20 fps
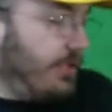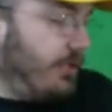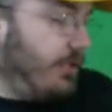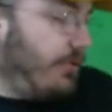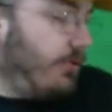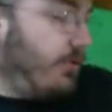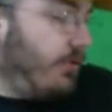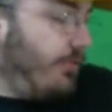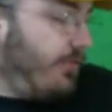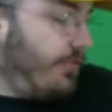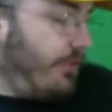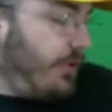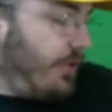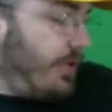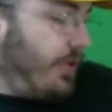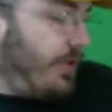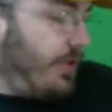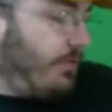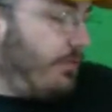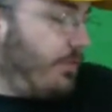
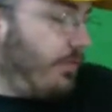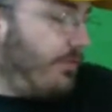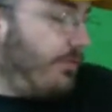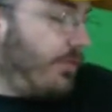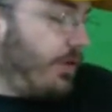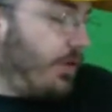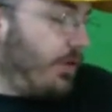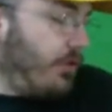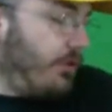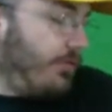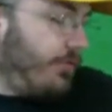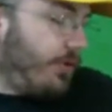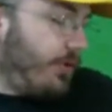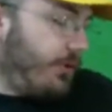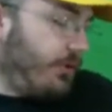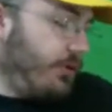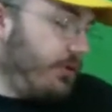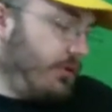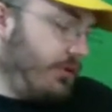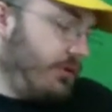hopefully it won't fall
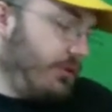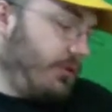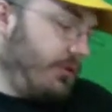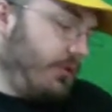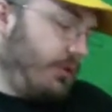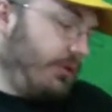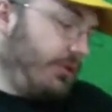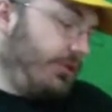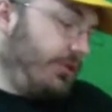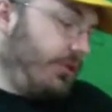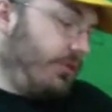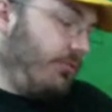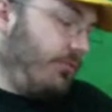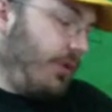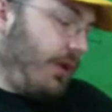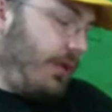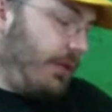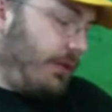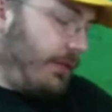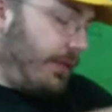over. See, the
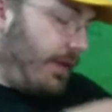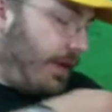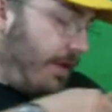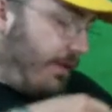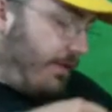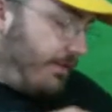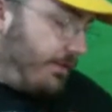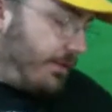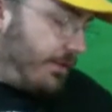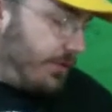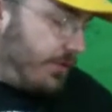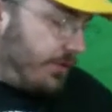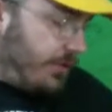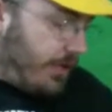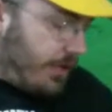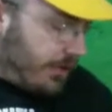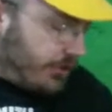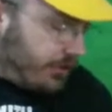wind loves to knock